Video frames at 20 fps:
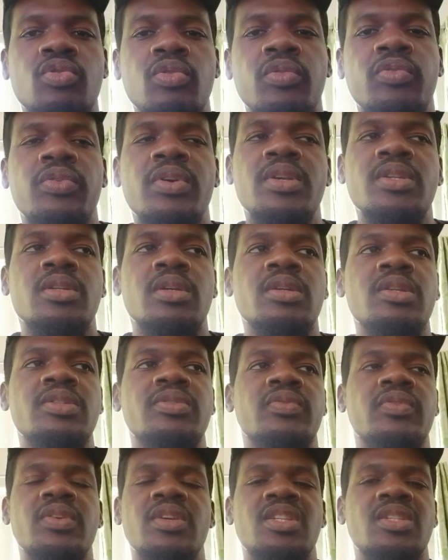screw face on
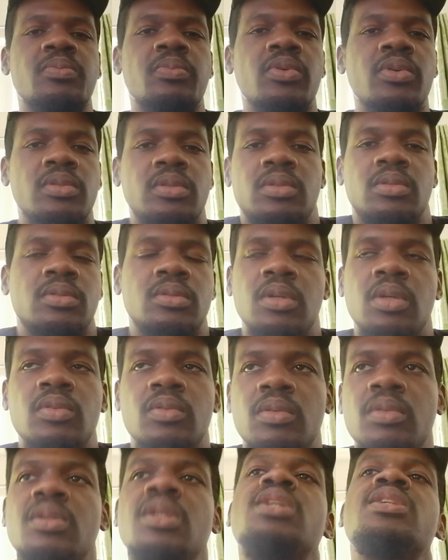his face, but
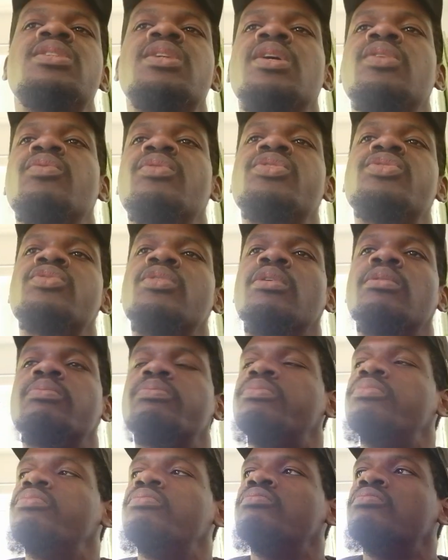his head was
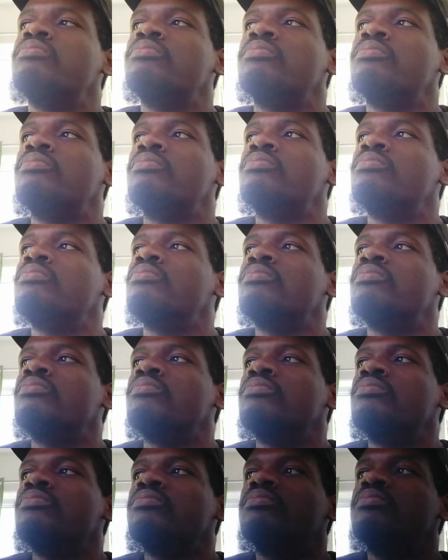up.
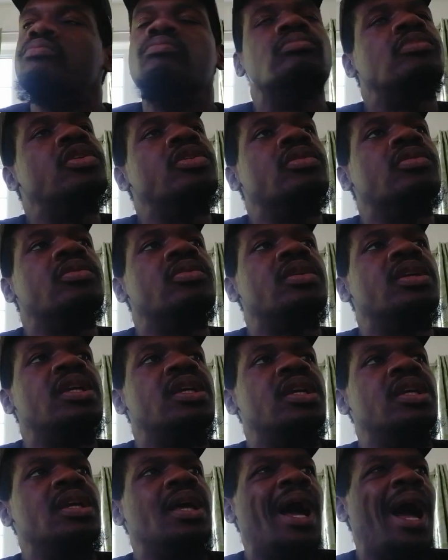
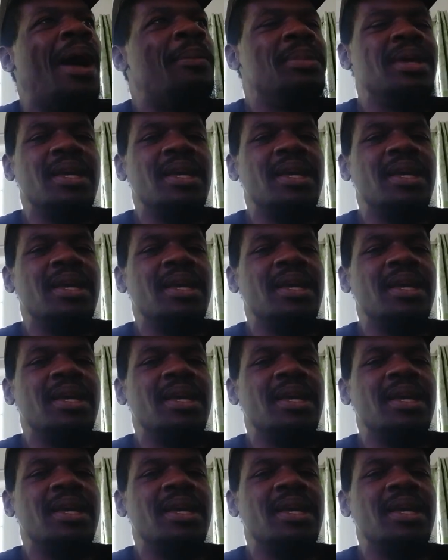As